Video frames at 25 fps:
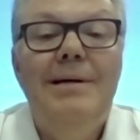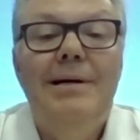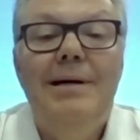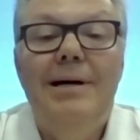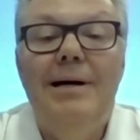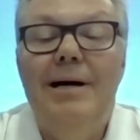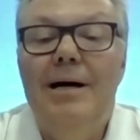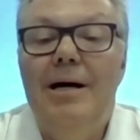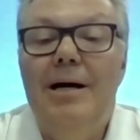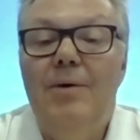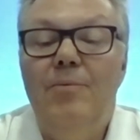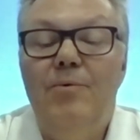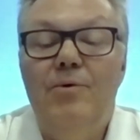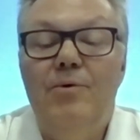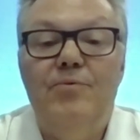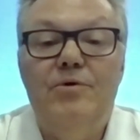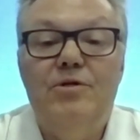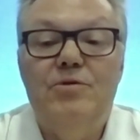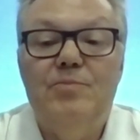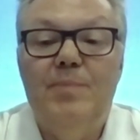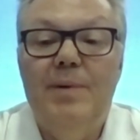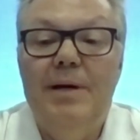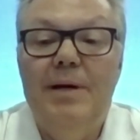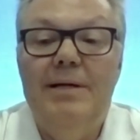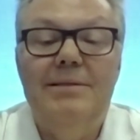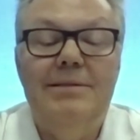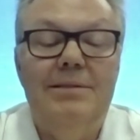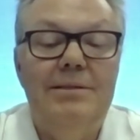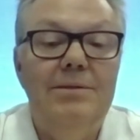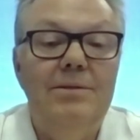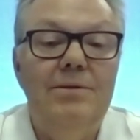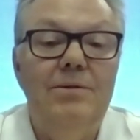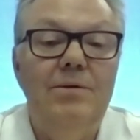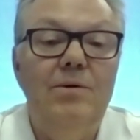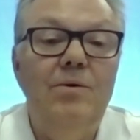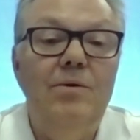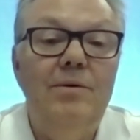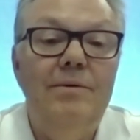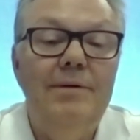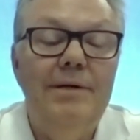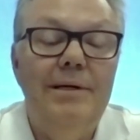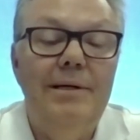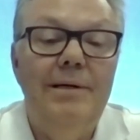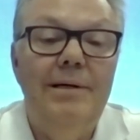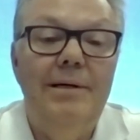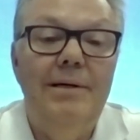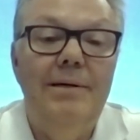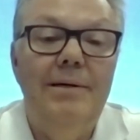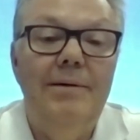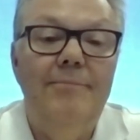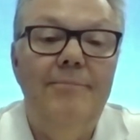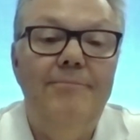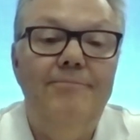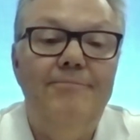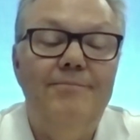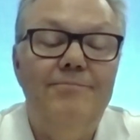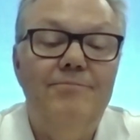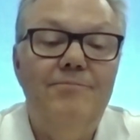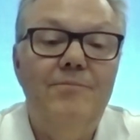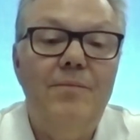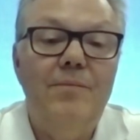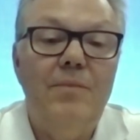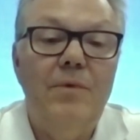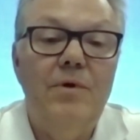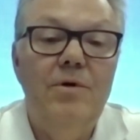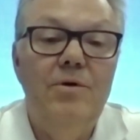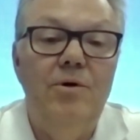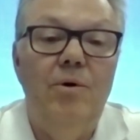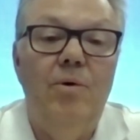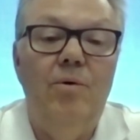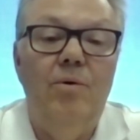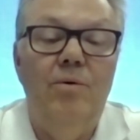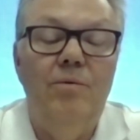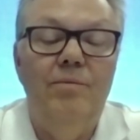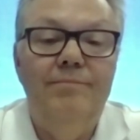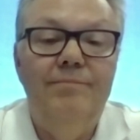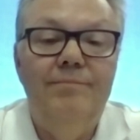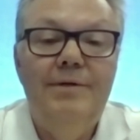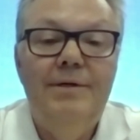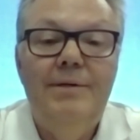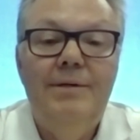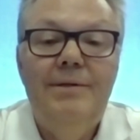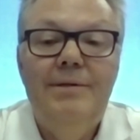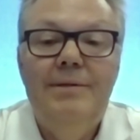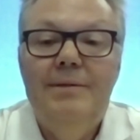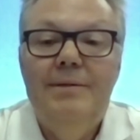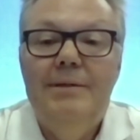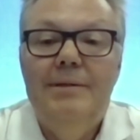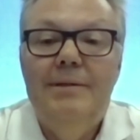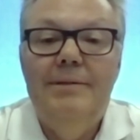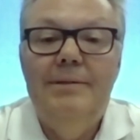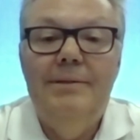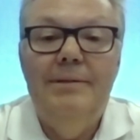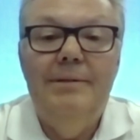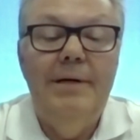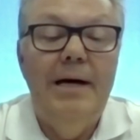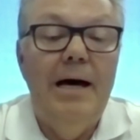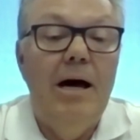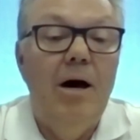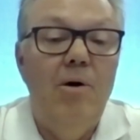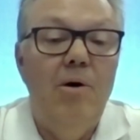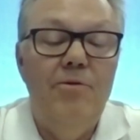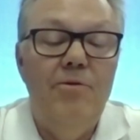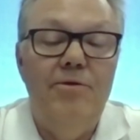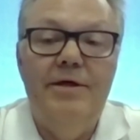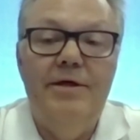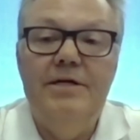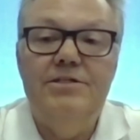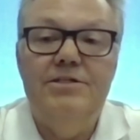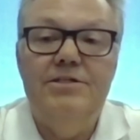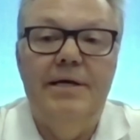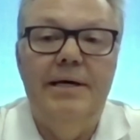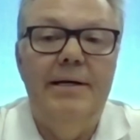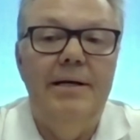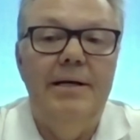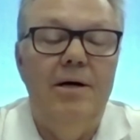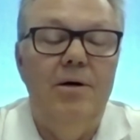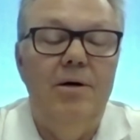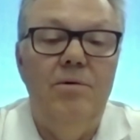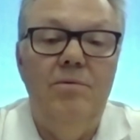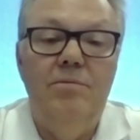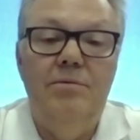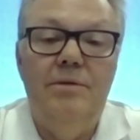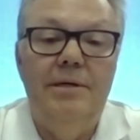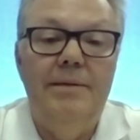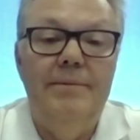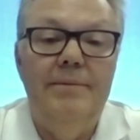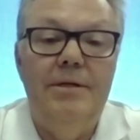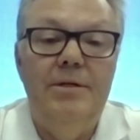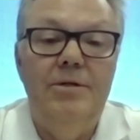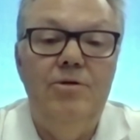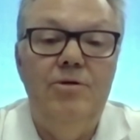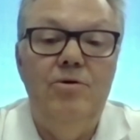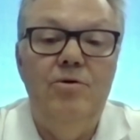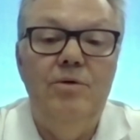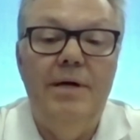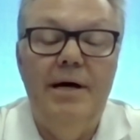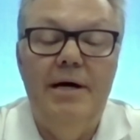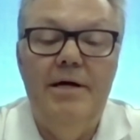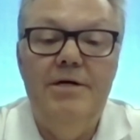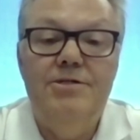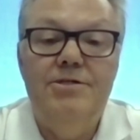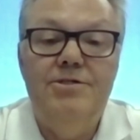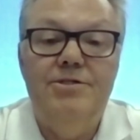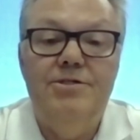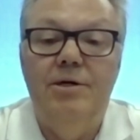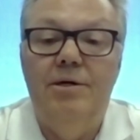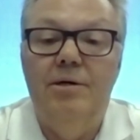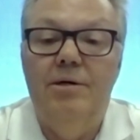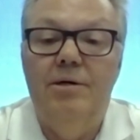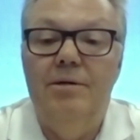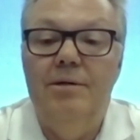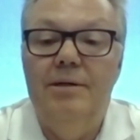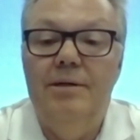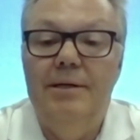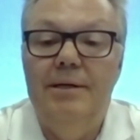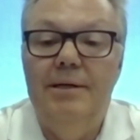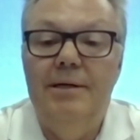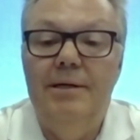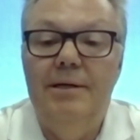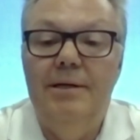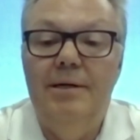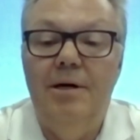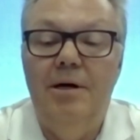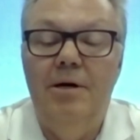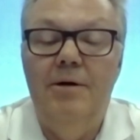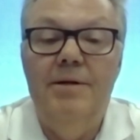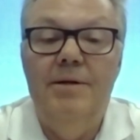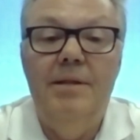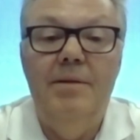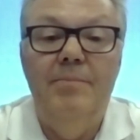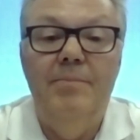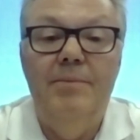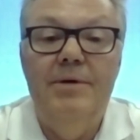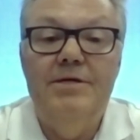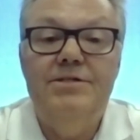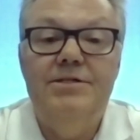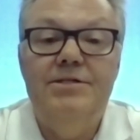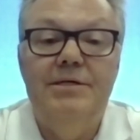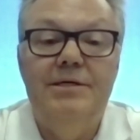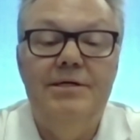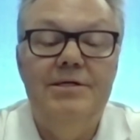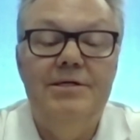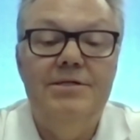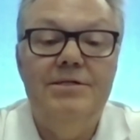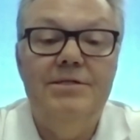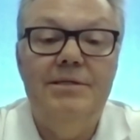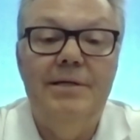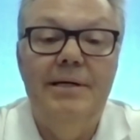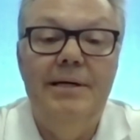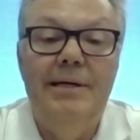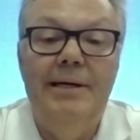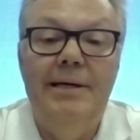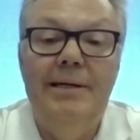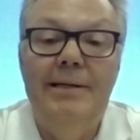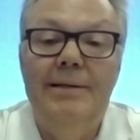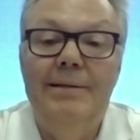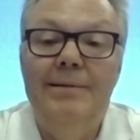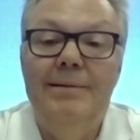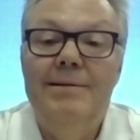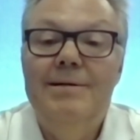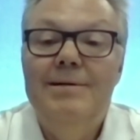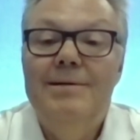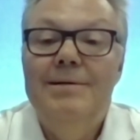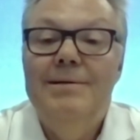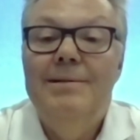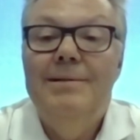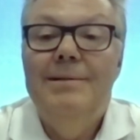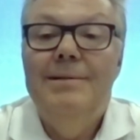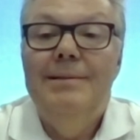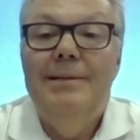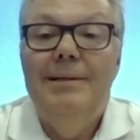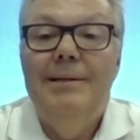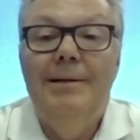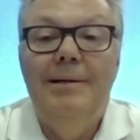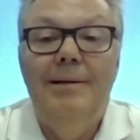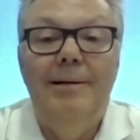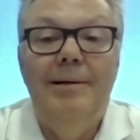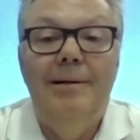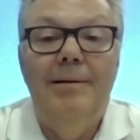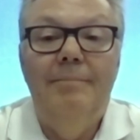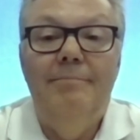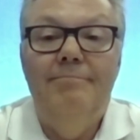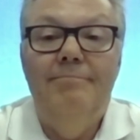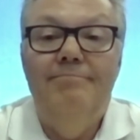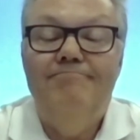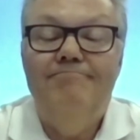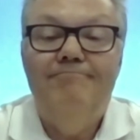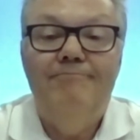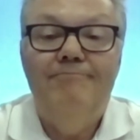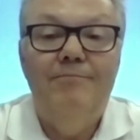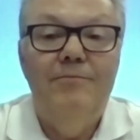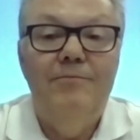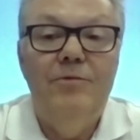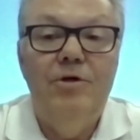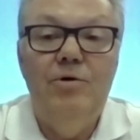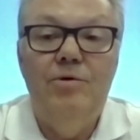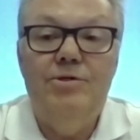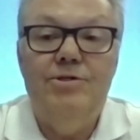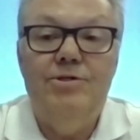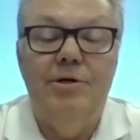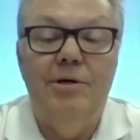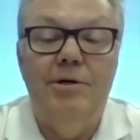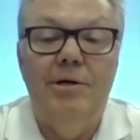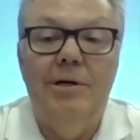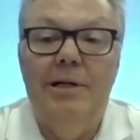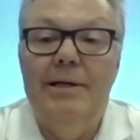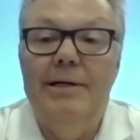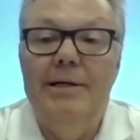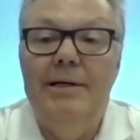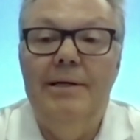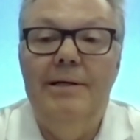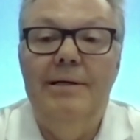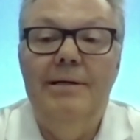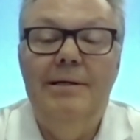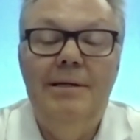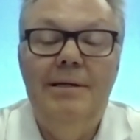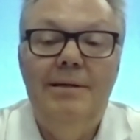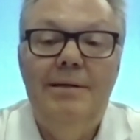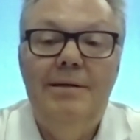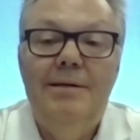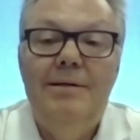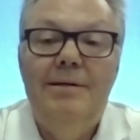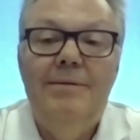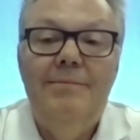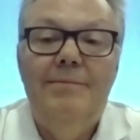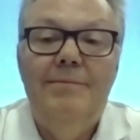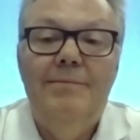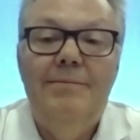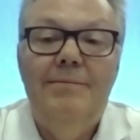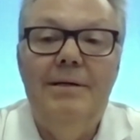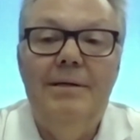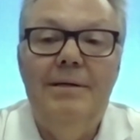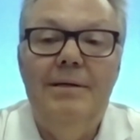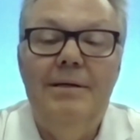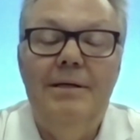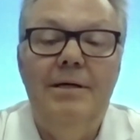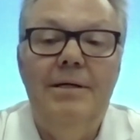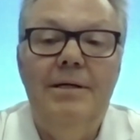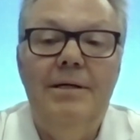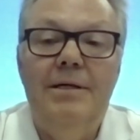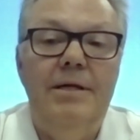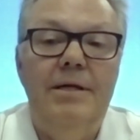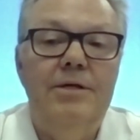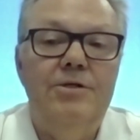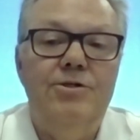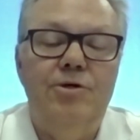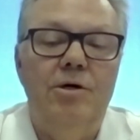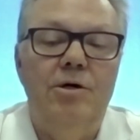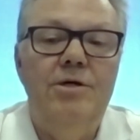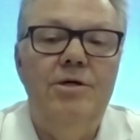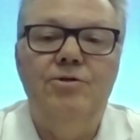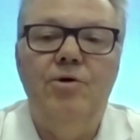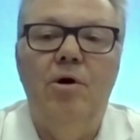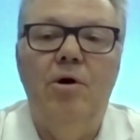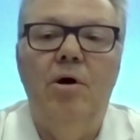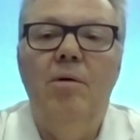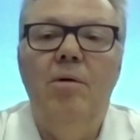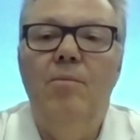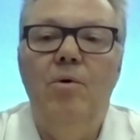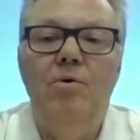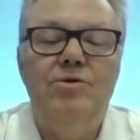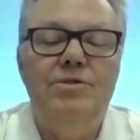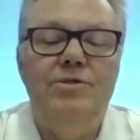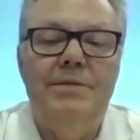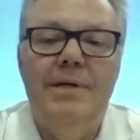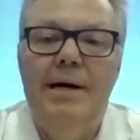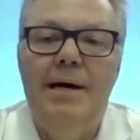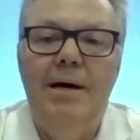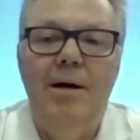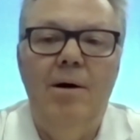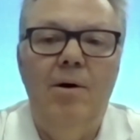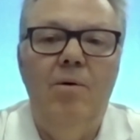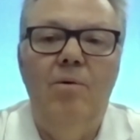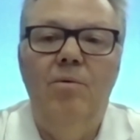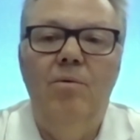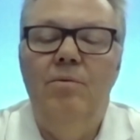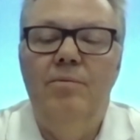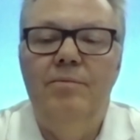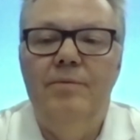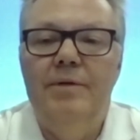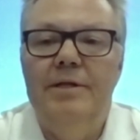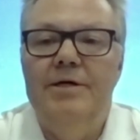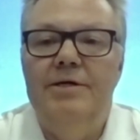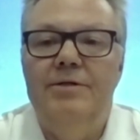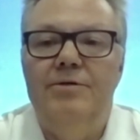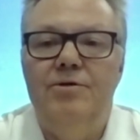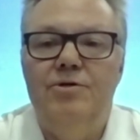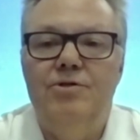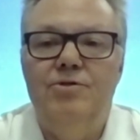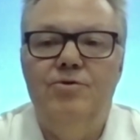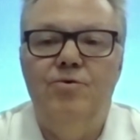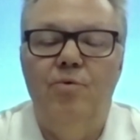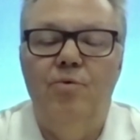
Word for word: with respect to um, you know uh, how things get out. I mean, you guys are uh, are in the business, and um, you know, certainly uh, it, it's it's almost now like there's